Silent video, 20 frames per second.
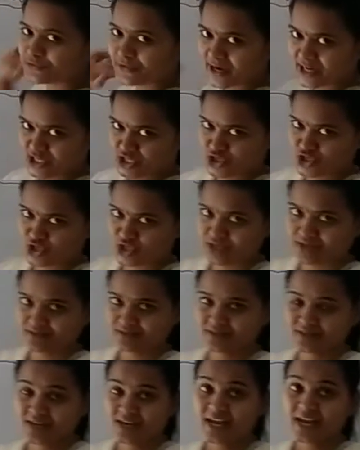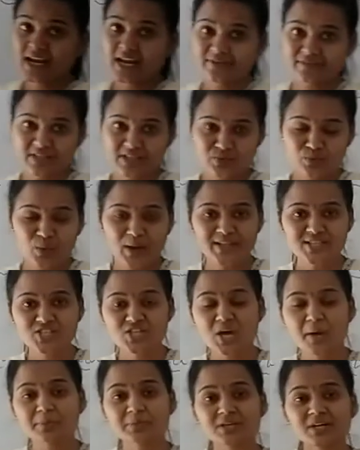function. 11th one
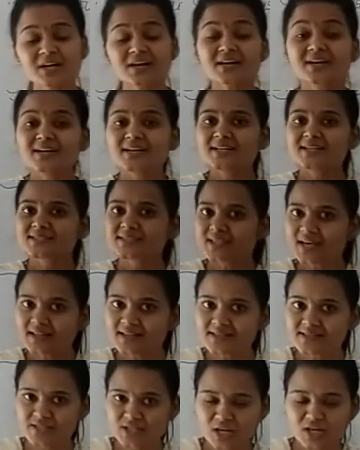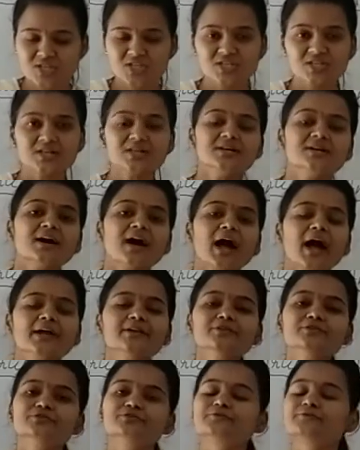chapter, cell structure
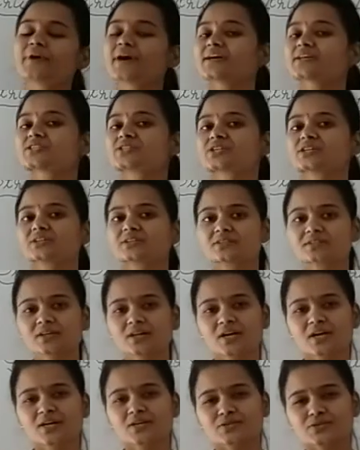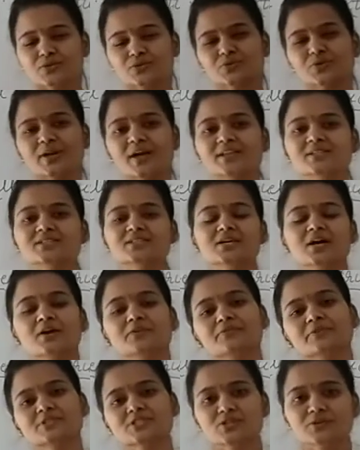and function. So
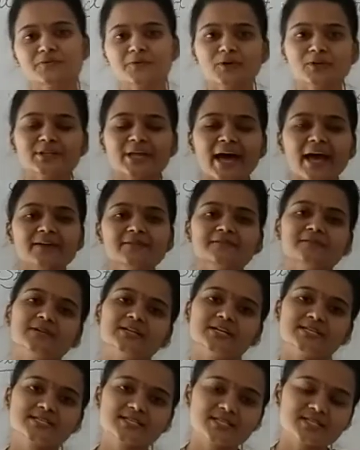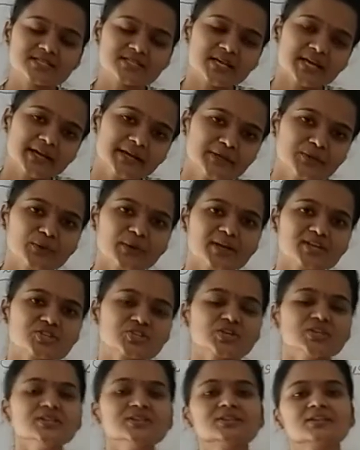students, first of all that we will discuss the
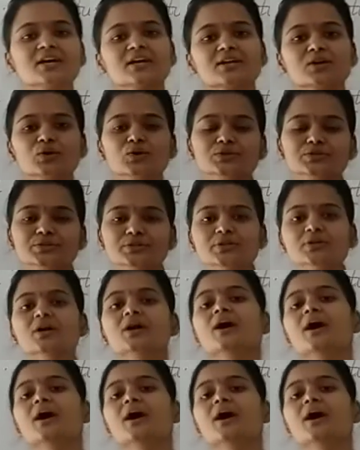introduction, then go to